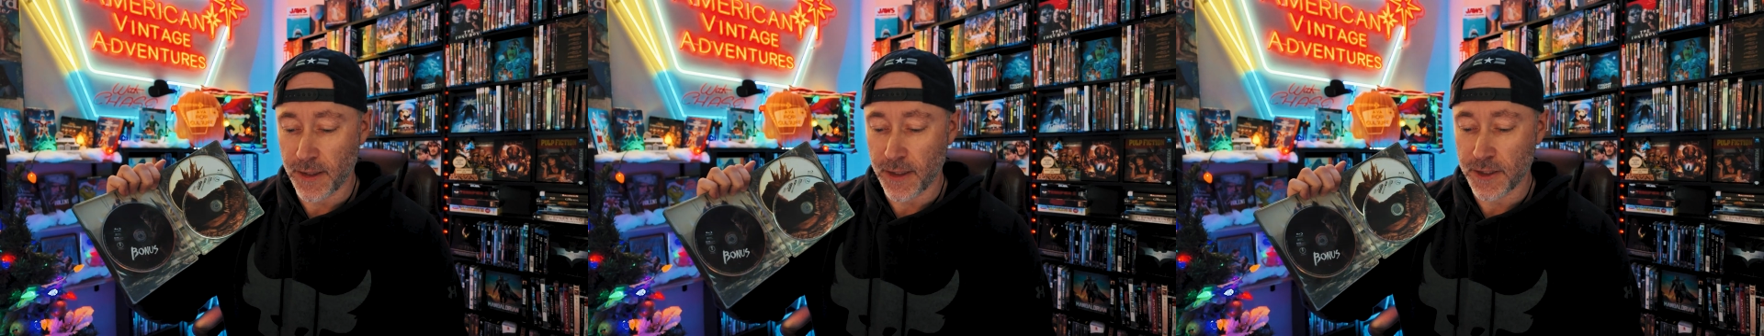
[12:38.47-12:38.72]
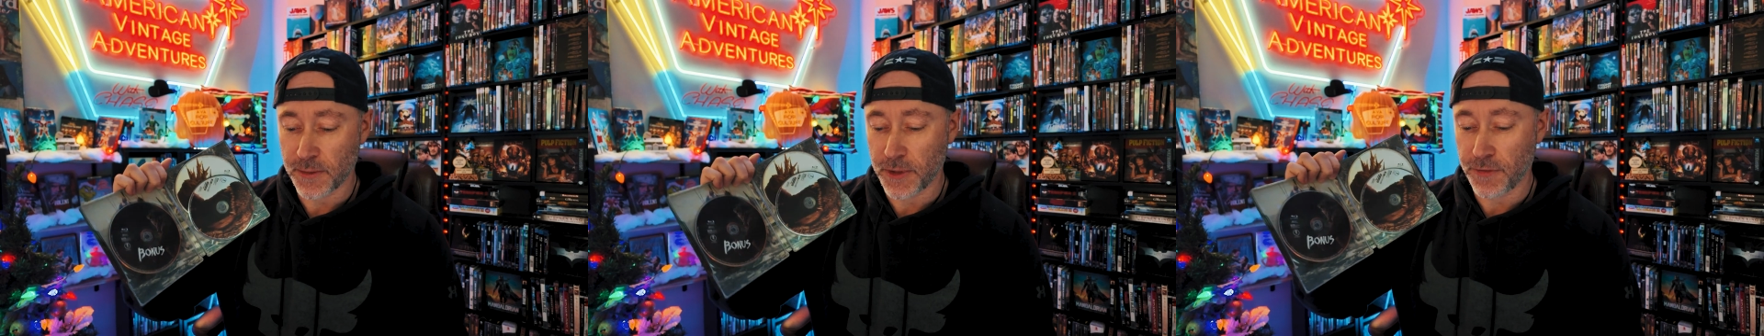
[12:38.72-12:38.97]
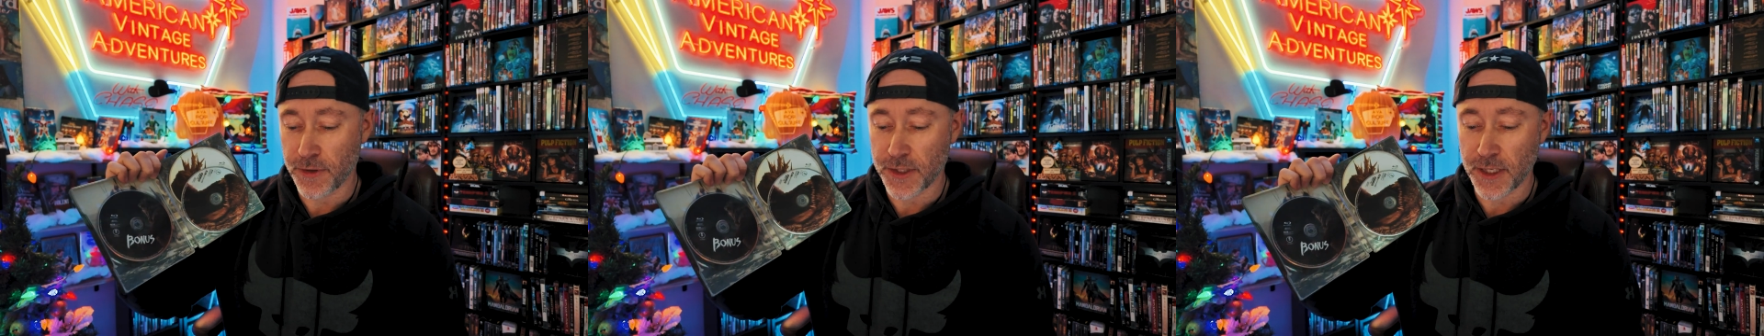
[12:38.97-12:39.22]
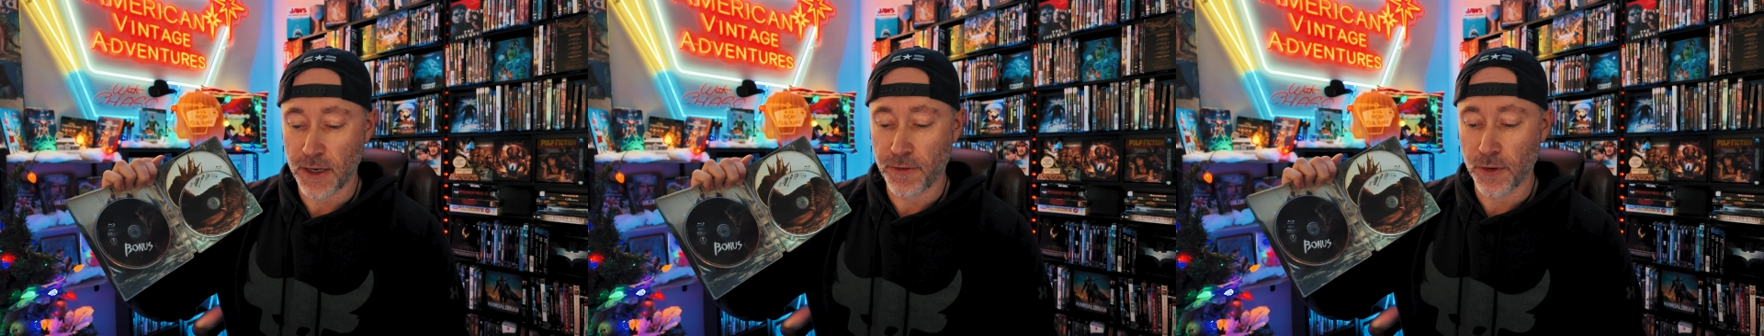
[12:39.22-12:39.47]
some different
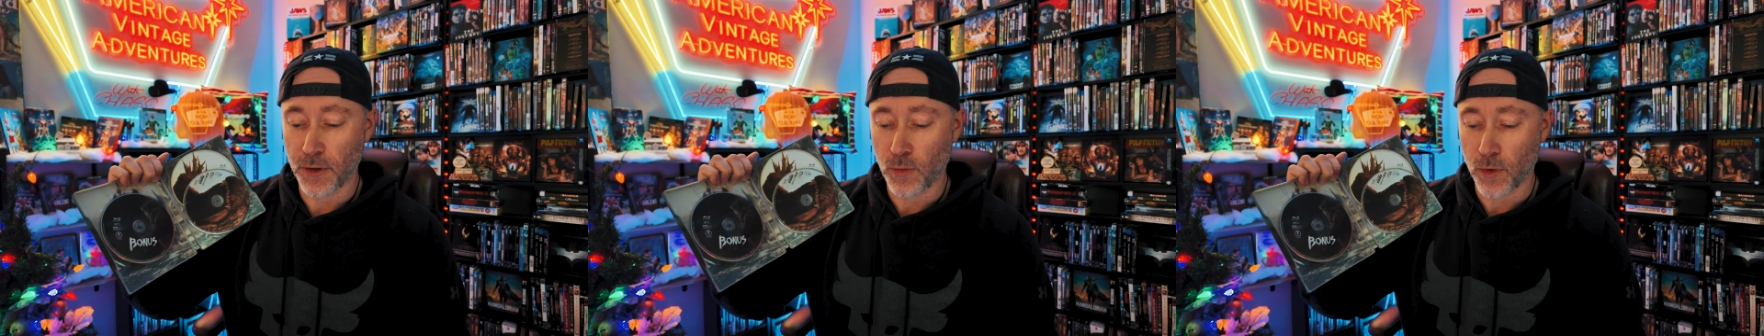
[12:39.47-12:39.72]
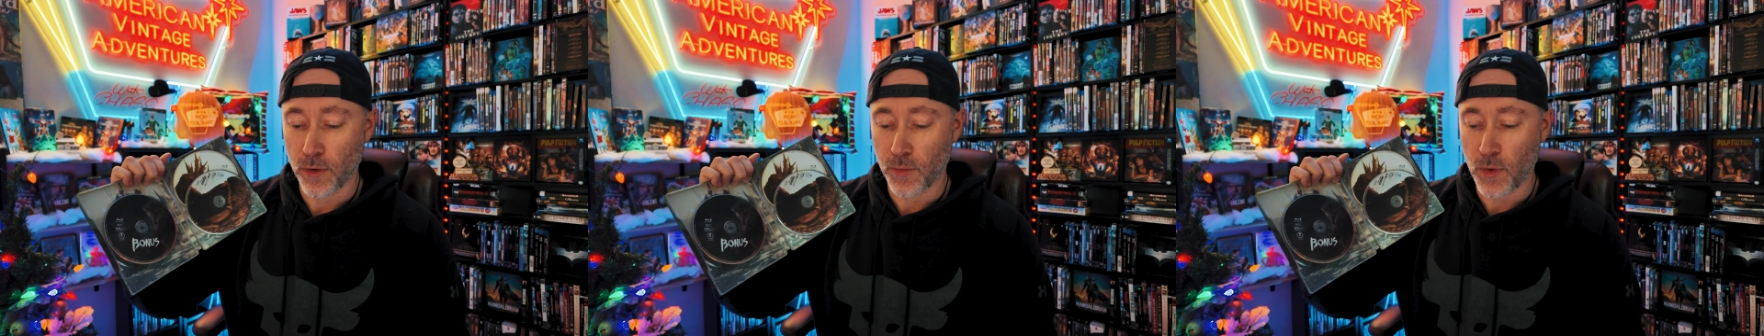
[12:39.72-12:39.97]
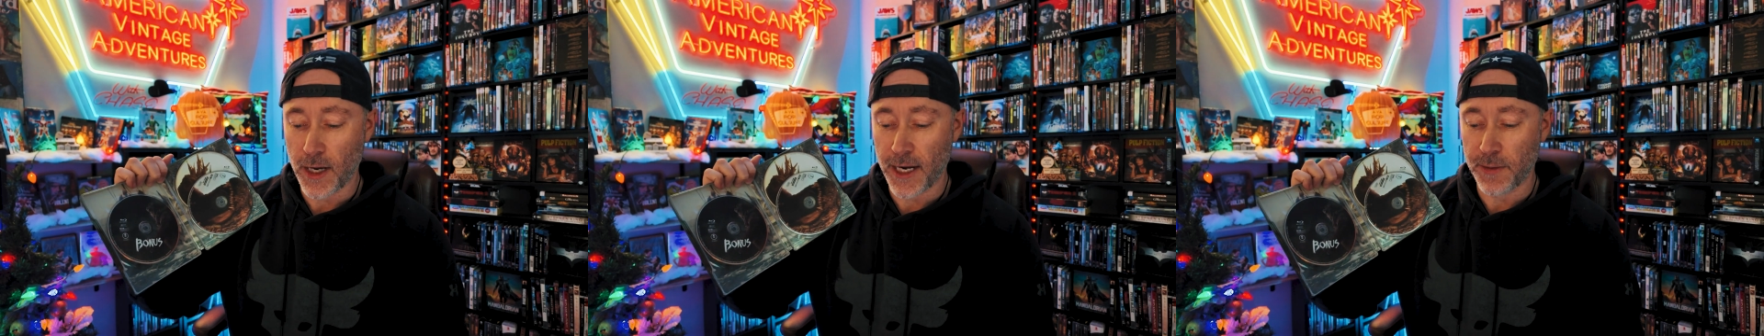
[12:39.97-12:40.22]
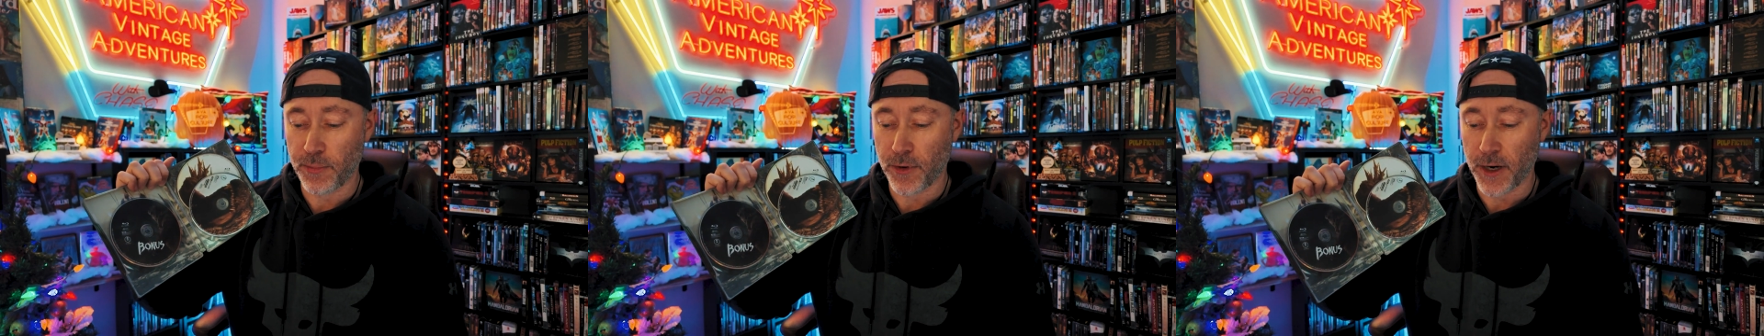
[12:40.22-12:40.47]
stuff on the
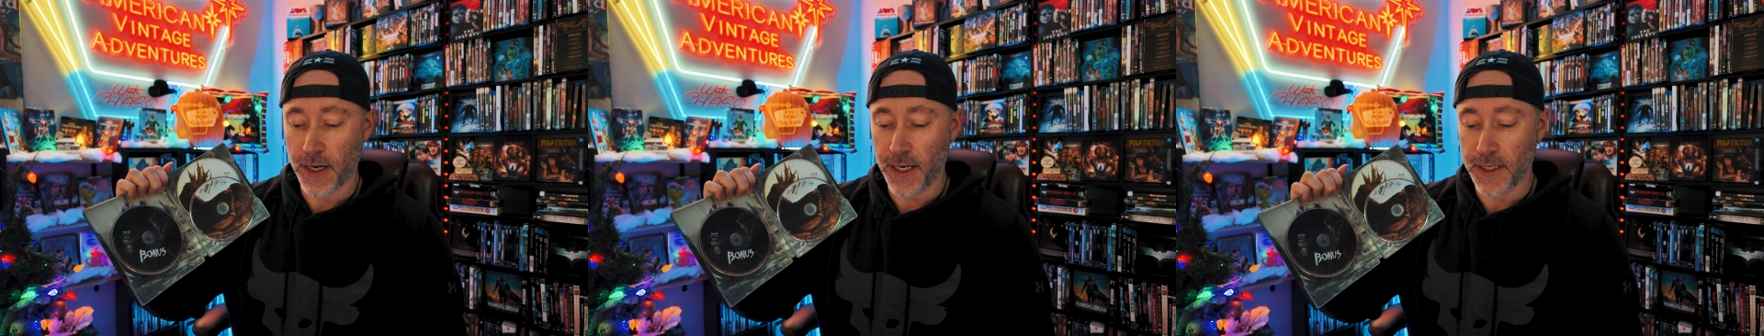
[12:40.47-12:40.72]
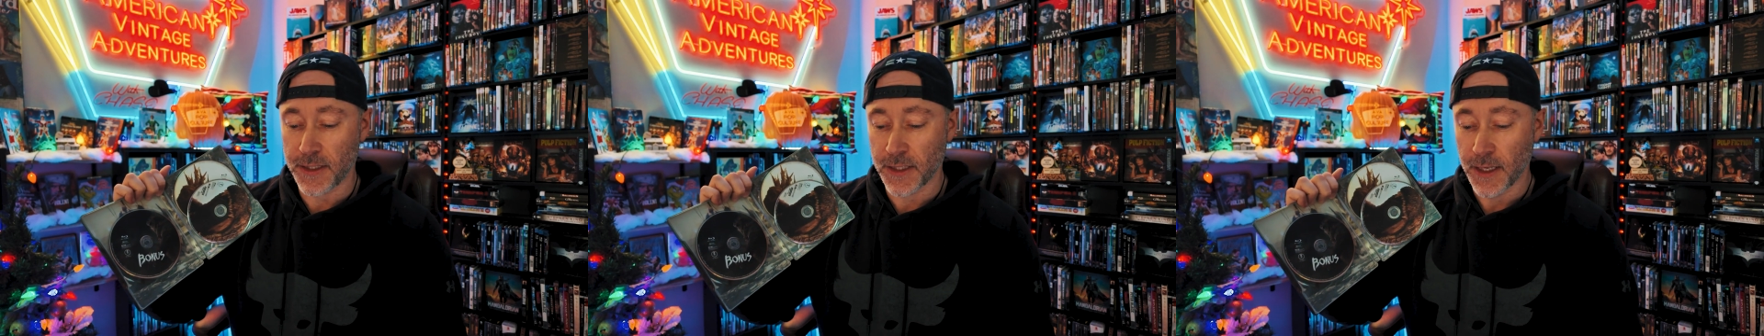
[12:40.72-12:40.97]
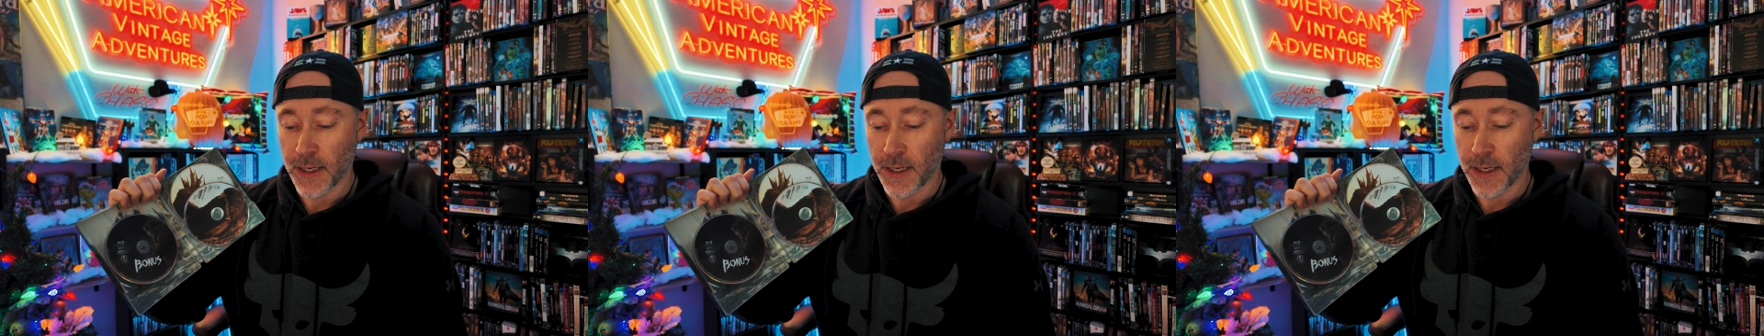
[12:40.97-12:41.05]
worldwide praise,